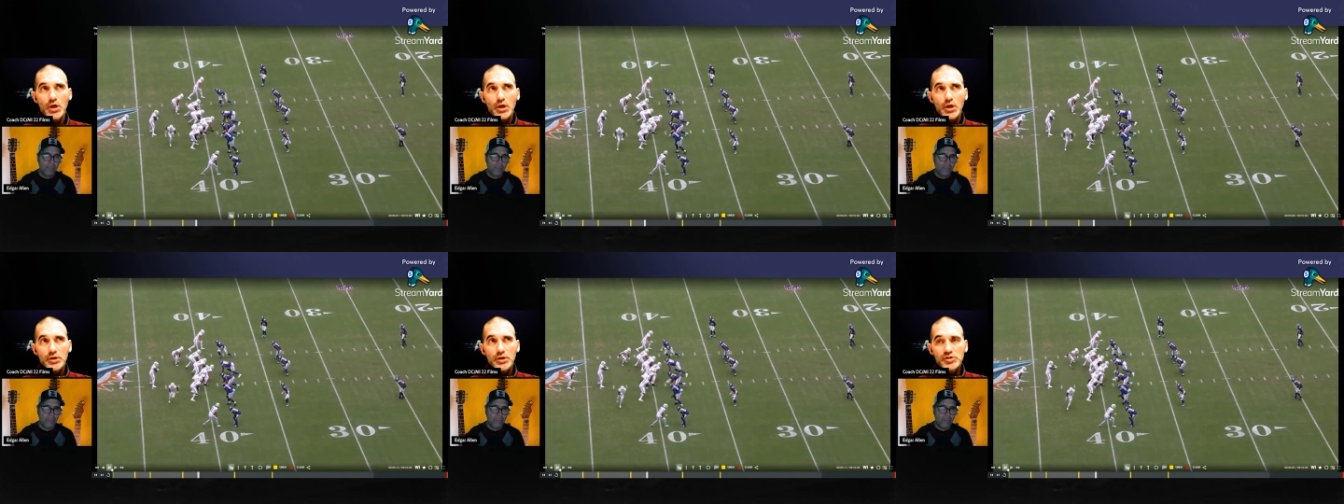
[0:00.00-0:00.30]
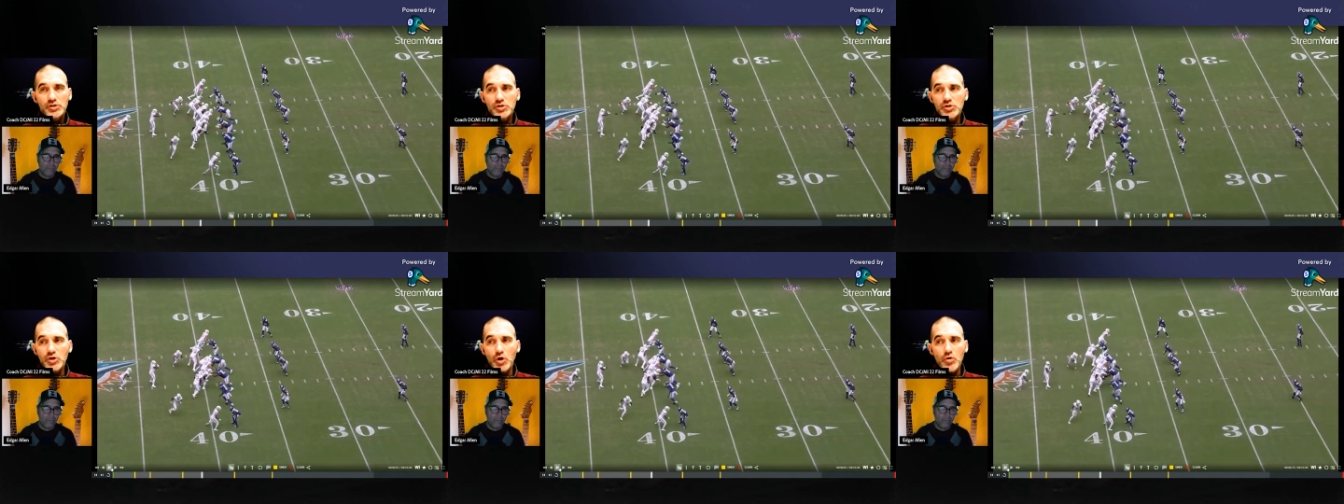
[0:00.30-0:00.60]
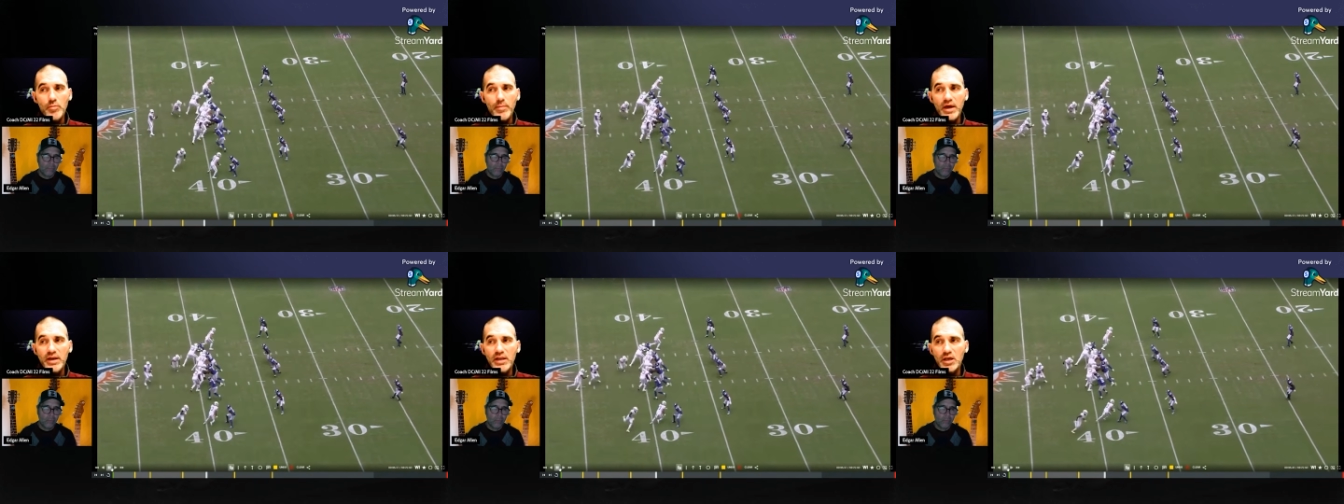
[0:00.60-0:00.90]
so
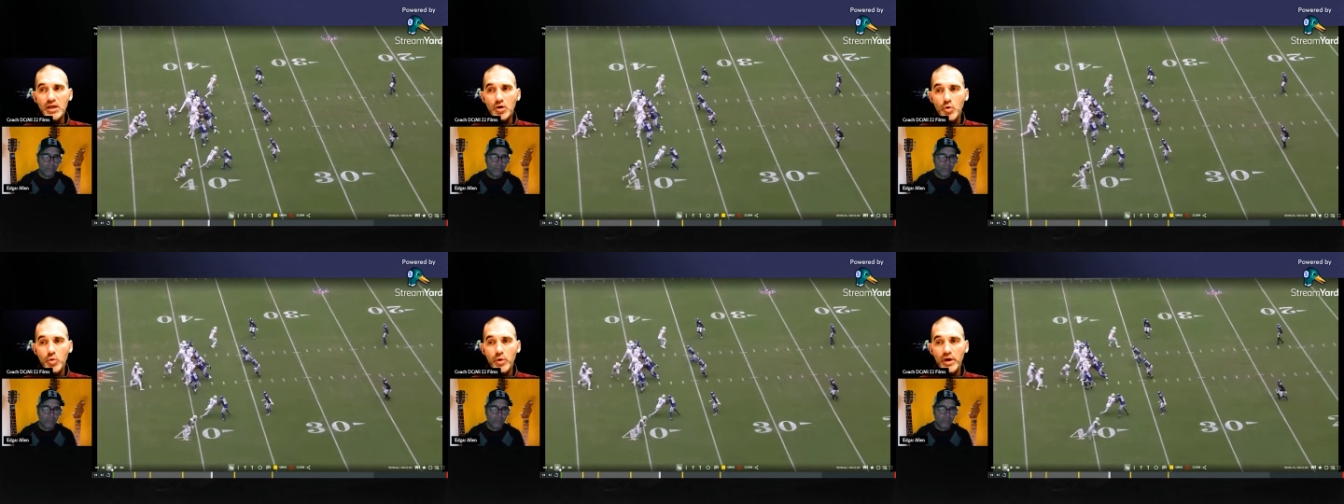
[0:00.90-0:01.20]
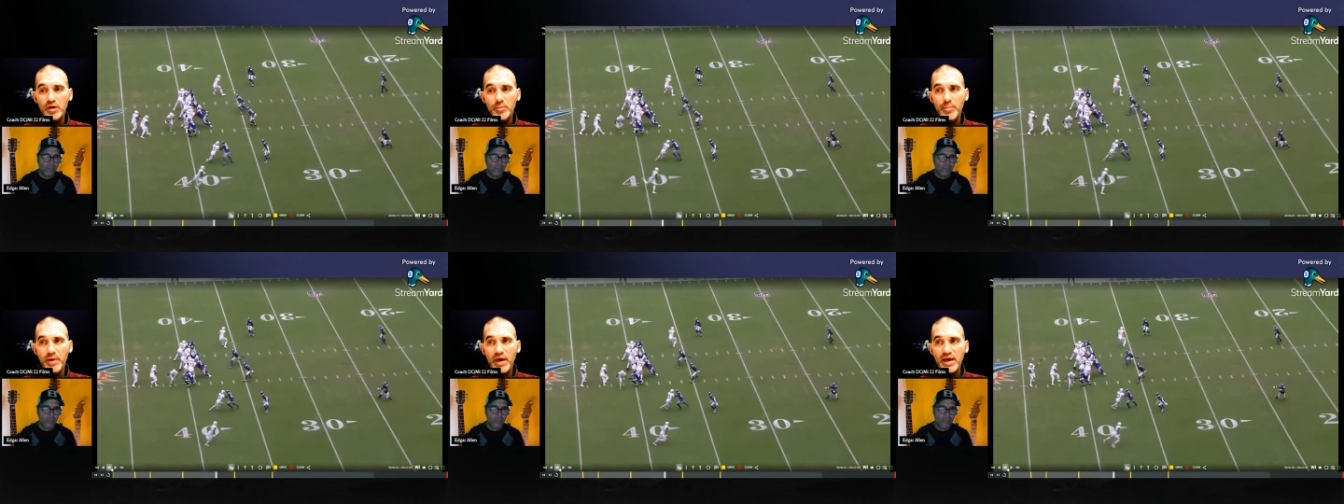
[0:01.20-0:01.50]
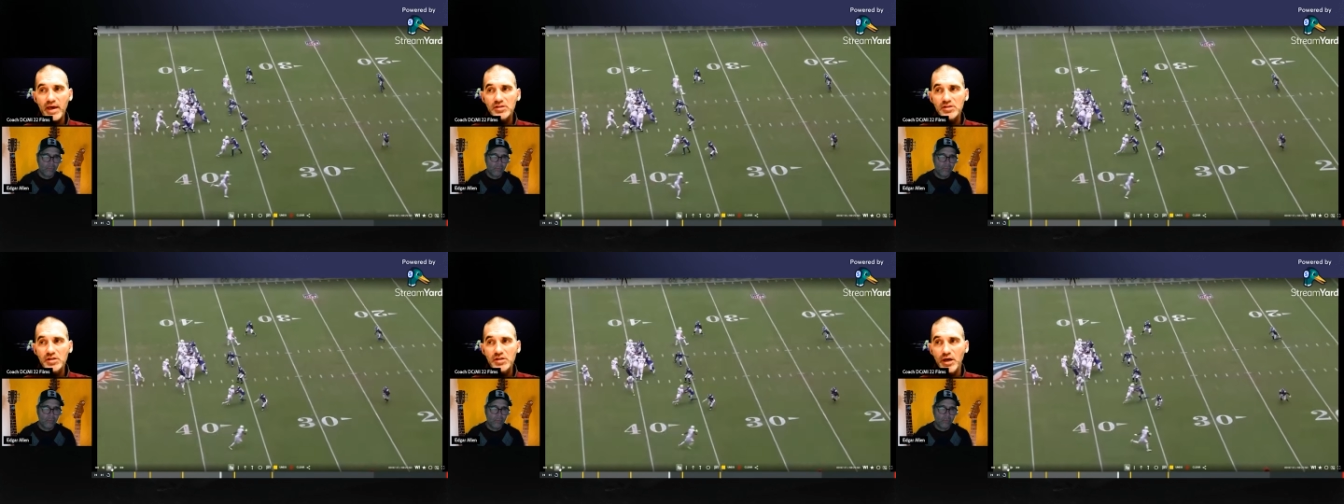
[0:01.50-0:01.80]
many quick
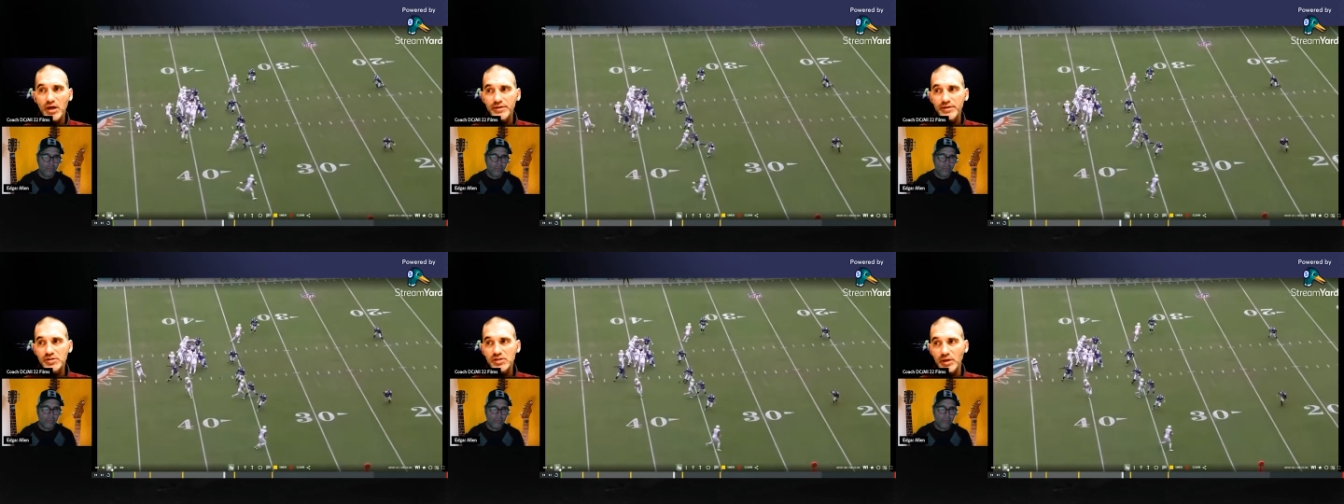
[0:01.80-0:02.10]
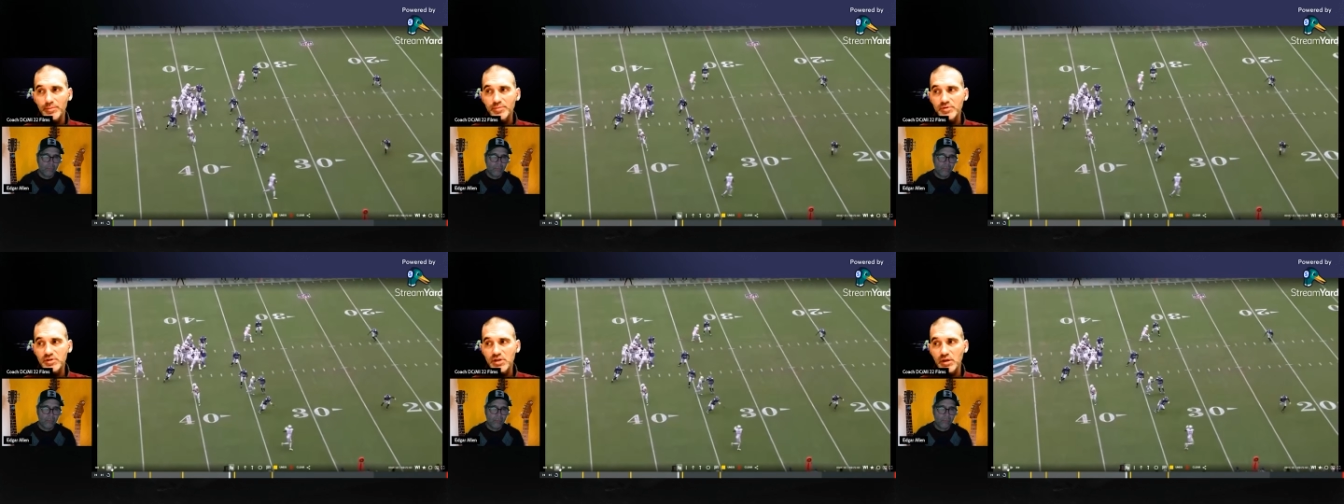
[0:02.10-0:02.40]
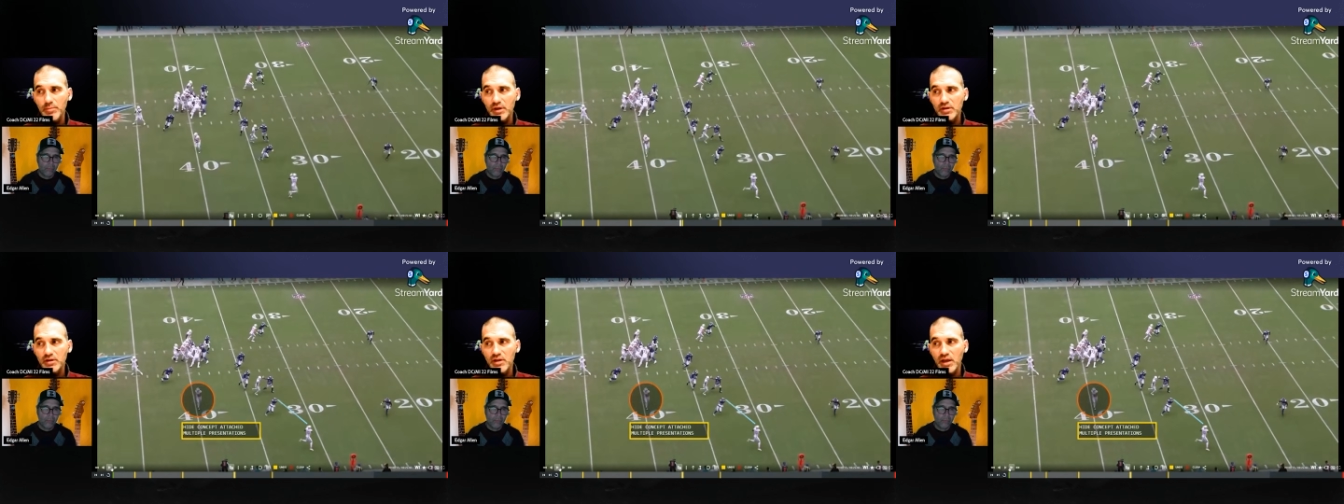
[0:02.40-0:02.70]
pass concepts that
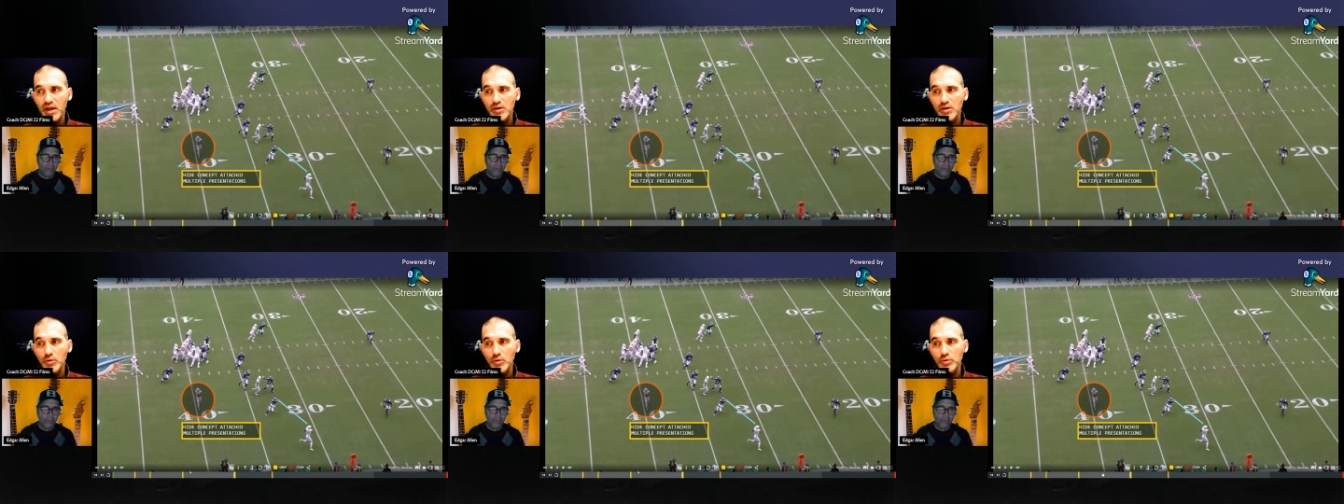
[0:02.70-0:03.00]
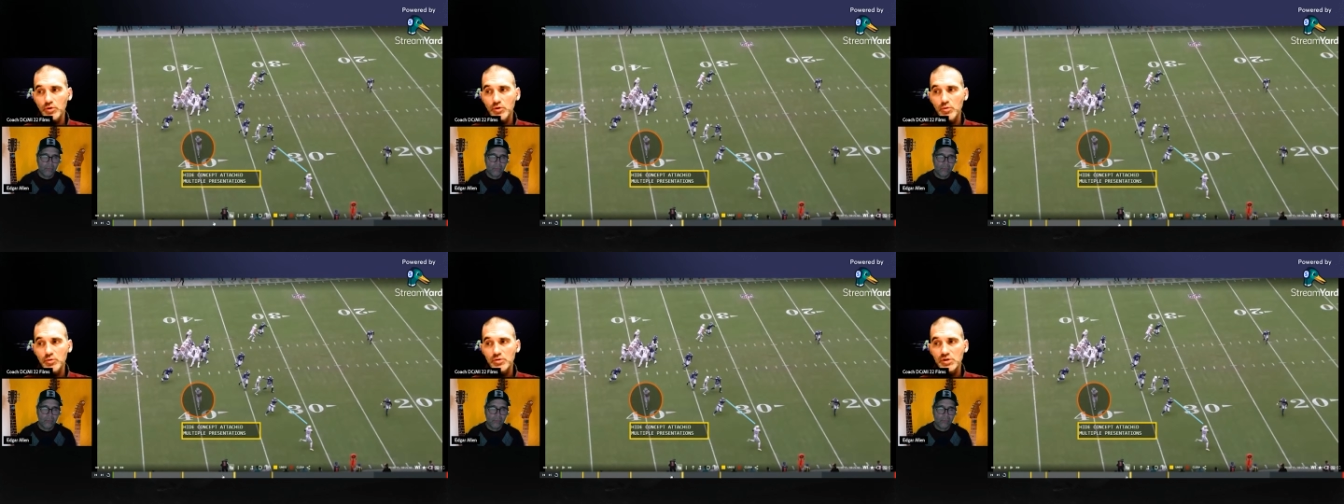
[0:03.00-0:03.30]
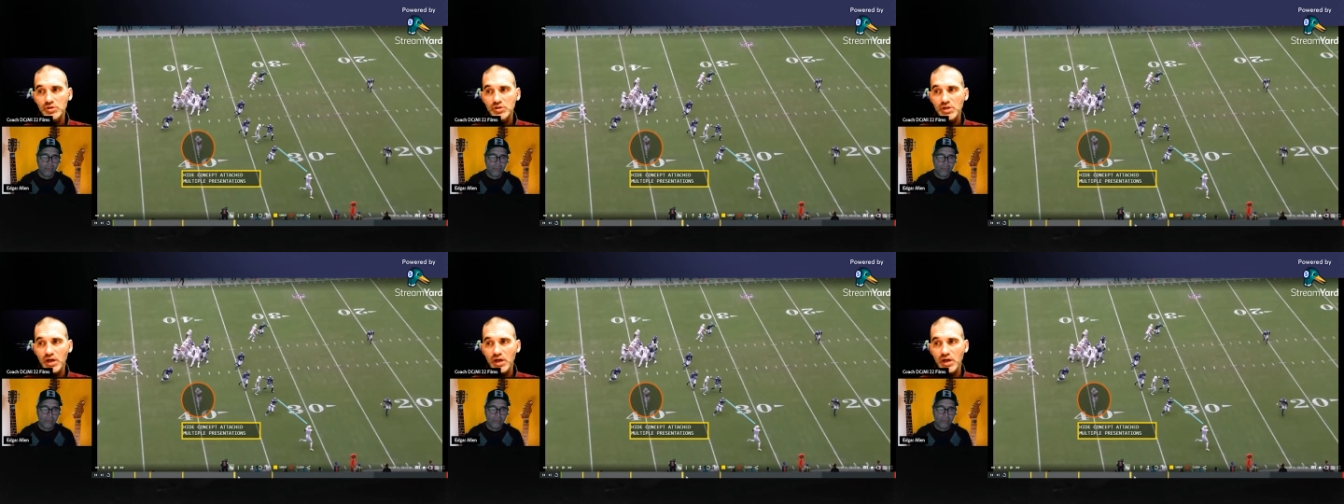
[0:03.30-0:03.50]
McDaniel uses.